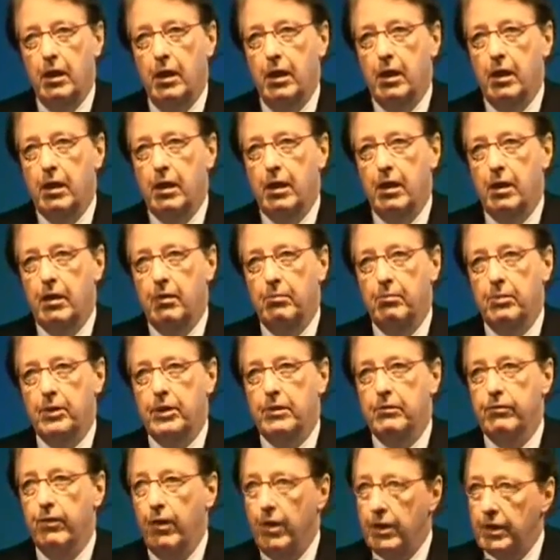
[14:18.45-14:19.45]

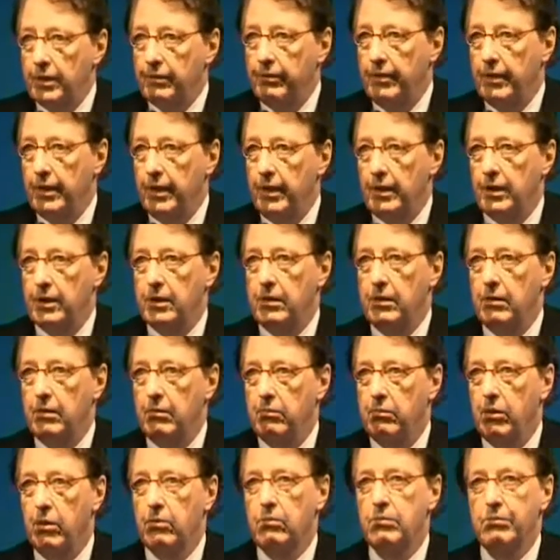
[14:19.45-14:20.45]
bisphosphonates were